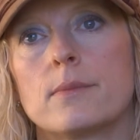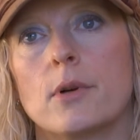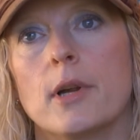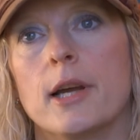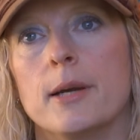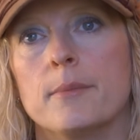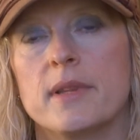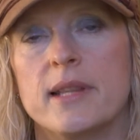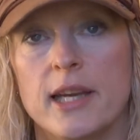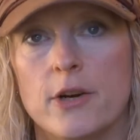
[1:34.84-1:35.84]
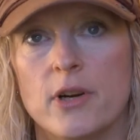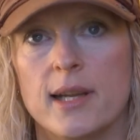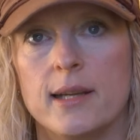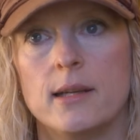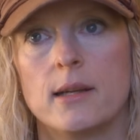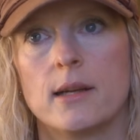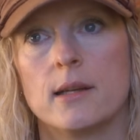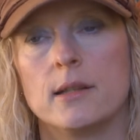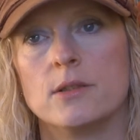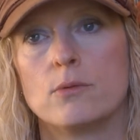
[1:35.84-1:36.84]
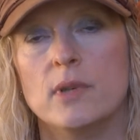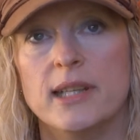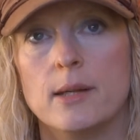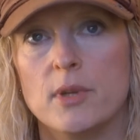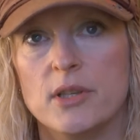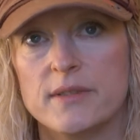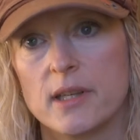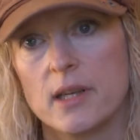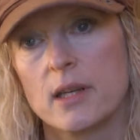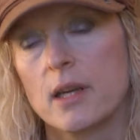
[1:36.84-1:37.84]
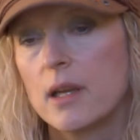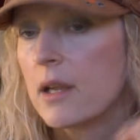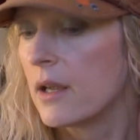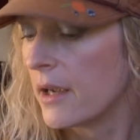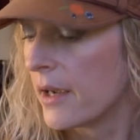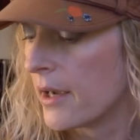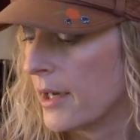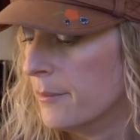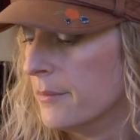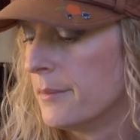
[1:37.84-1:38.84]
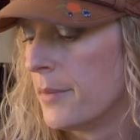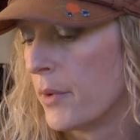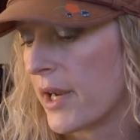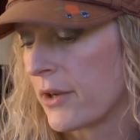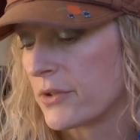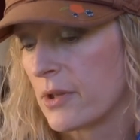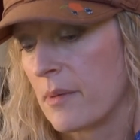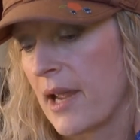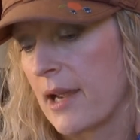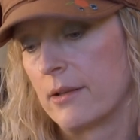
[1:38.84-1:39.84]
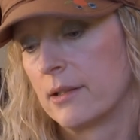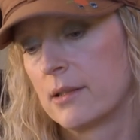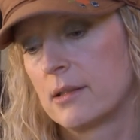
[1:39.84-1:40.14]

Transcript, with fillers: um, theory and reading music. Um, but when I got to about